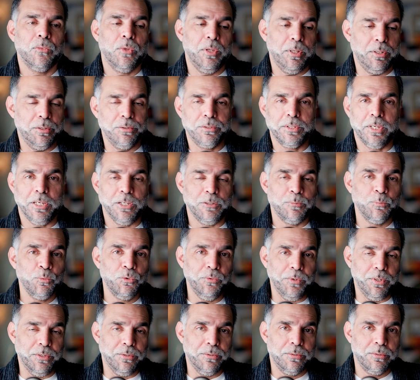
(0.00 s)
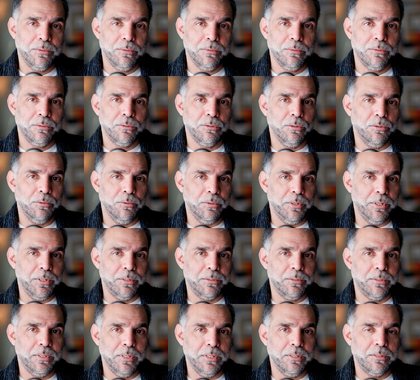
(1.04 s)
In this case, movies. So
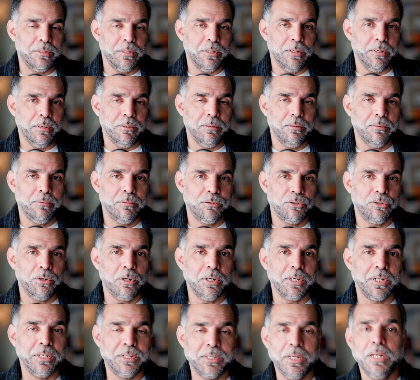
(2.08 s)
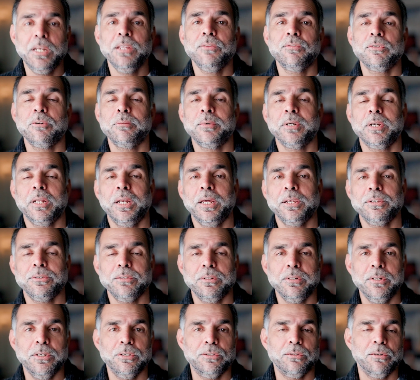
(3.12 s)
it's it's a it's not descending from a
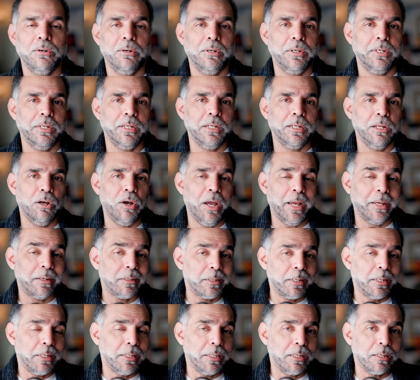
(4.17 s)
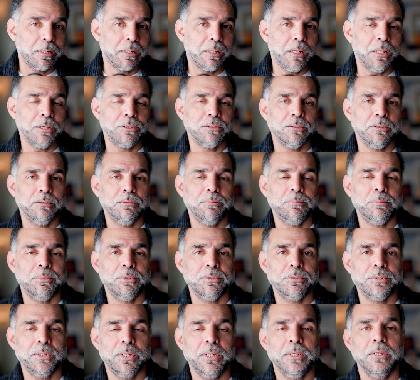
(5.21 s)
collection. It's not aggregating a collection
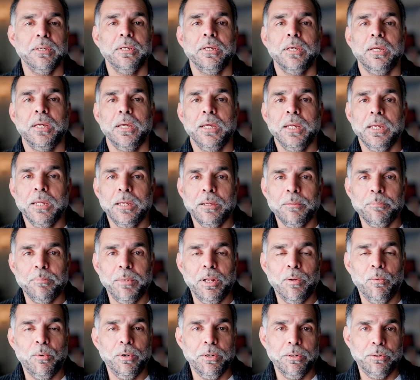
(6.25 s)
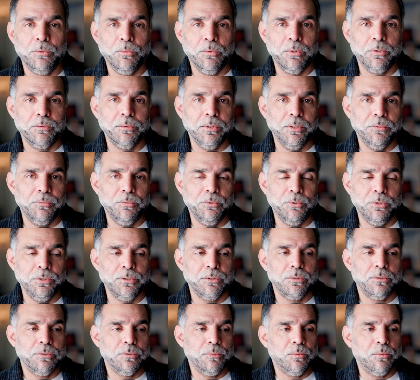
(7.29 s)
per se, but I wanted to work with the for each.